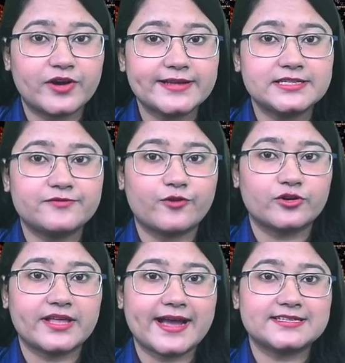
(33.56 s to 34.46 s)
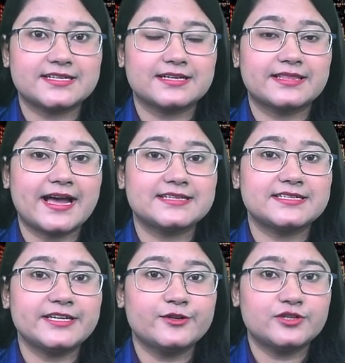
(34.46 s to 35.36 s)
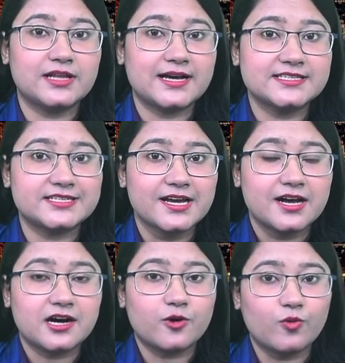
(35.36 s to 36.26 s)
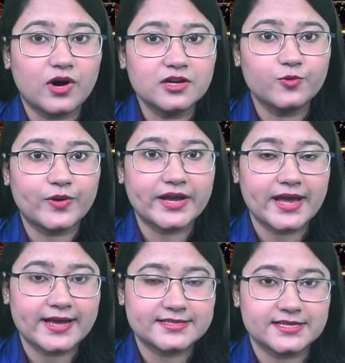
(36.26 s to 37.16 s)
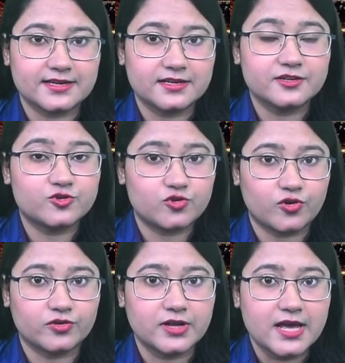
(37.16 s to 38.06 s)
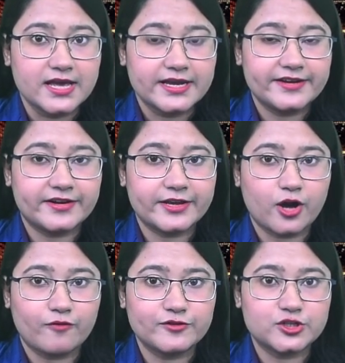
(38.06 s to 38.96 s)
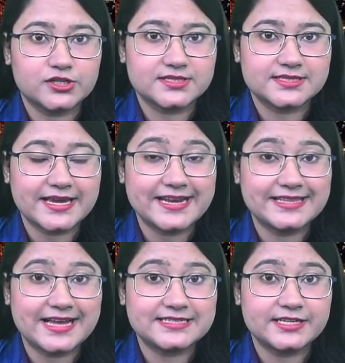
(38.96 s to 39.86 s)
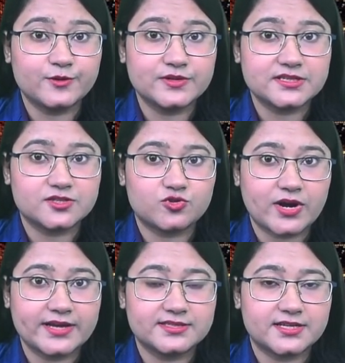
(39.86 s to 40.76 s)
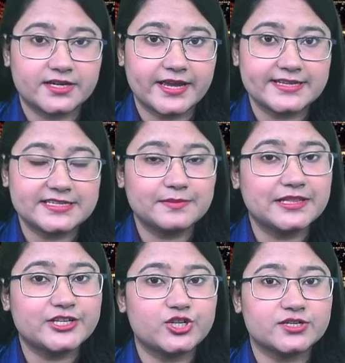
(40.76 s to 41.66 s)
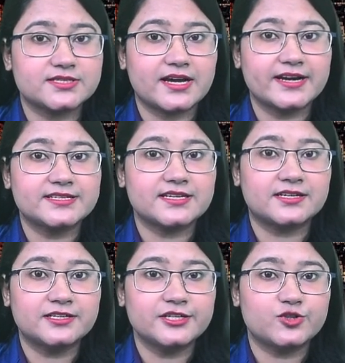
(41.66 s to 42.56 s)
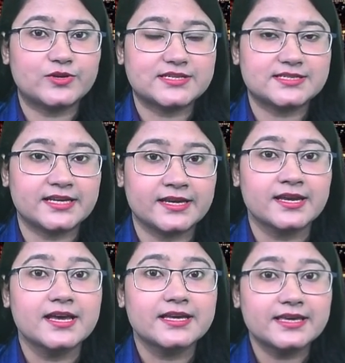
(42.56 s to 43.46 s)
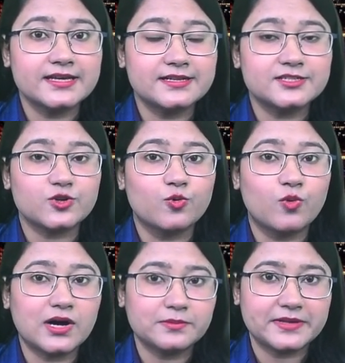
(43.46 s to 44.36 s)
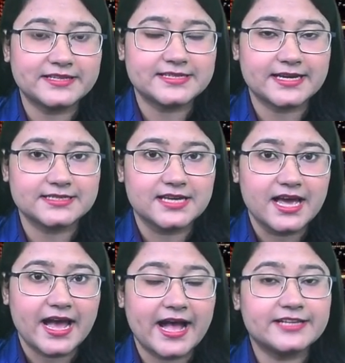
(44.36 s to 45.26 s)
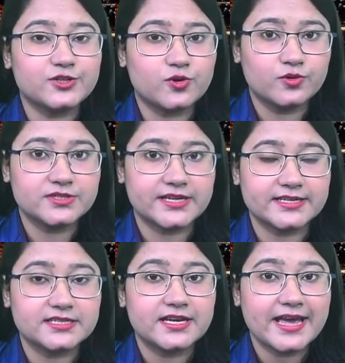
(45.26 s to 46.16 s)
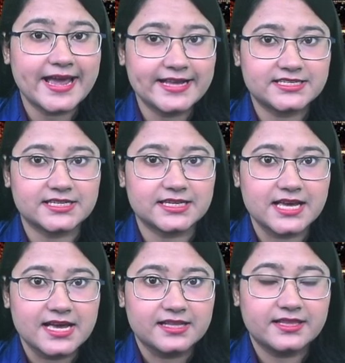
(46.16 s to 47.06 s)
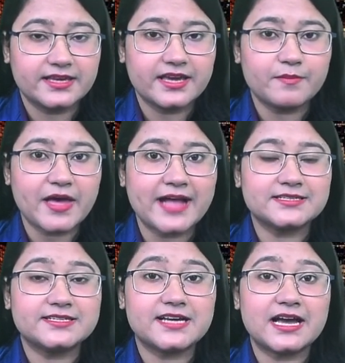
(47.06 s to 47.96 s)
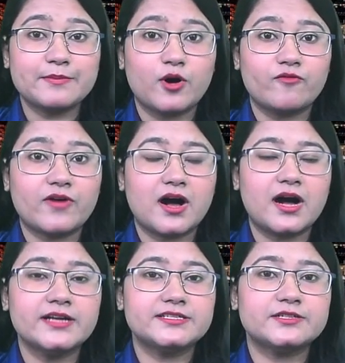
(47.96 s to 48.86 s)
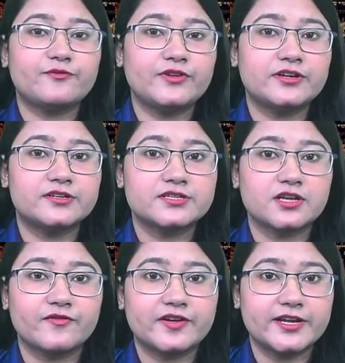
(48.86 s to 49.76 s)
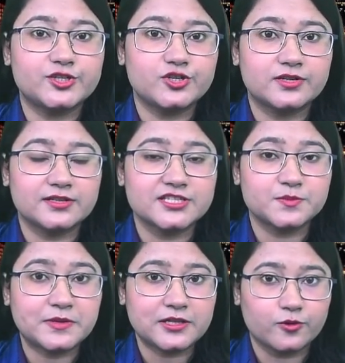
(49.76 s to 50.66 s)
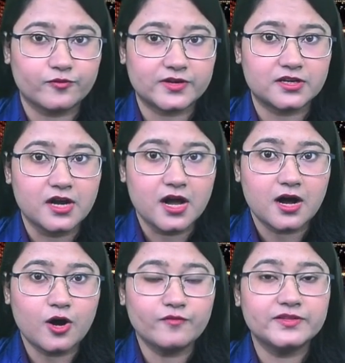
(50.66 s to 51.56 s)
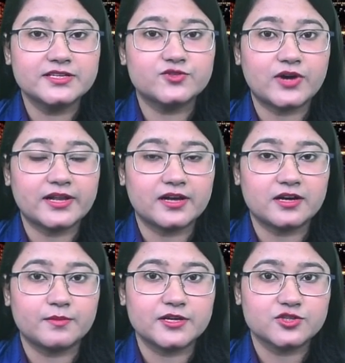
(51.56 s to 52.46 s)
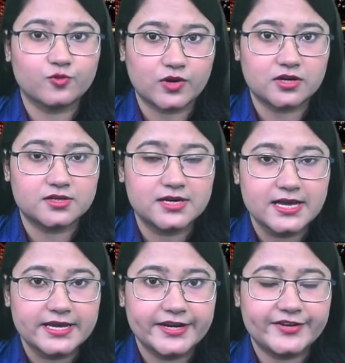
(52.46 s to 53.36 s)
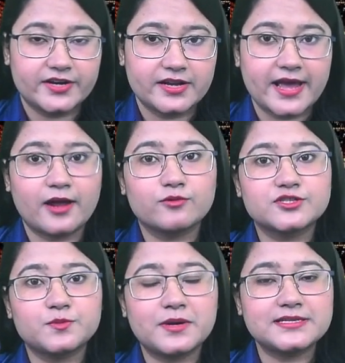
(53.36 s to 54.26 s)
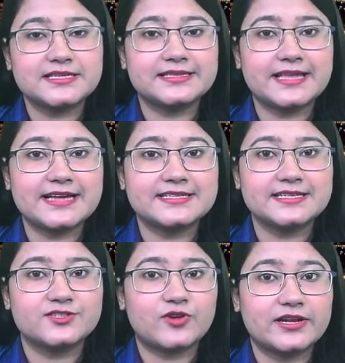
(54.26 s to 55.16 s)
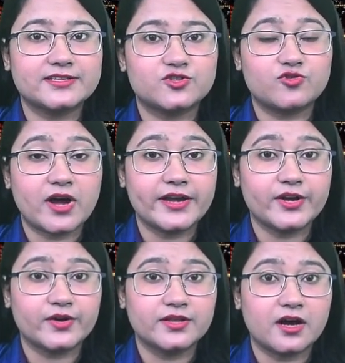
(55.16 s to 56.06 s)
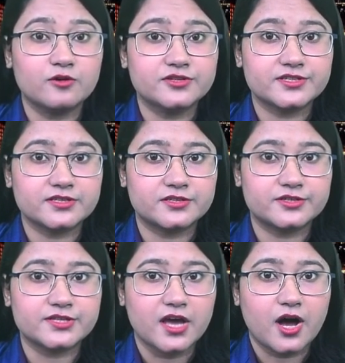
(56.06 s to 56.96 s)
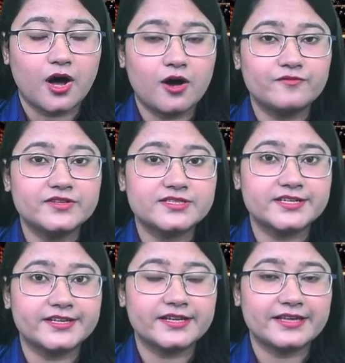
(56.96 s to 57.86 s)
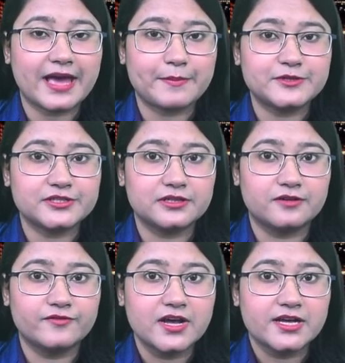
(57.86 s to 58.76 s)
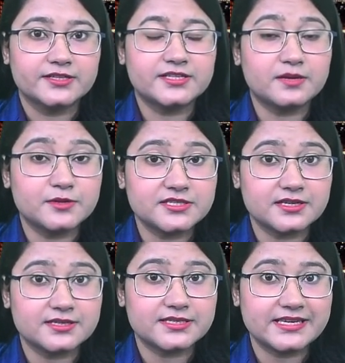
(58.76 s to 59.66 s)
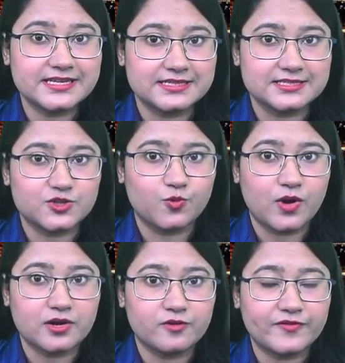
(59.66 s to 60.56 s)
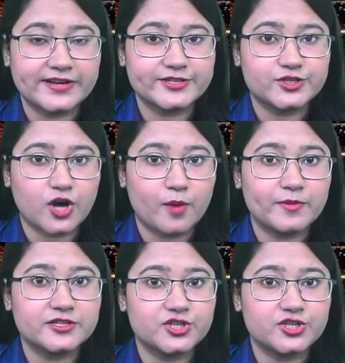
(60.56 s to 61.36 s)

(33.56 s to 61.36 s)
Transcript: credit for the attack that utilized a one-way attack drone. Iraqi officials said that U.S. strikes targeting militia sites early Tuesday killed one militant and wounded 80. They came at a time of heightened fears of a regional spillover of the Israel-Hamas war. Iran announced Monday that an Israeli strike on the outskirts of the Syrian capital of Damascus killed one of its top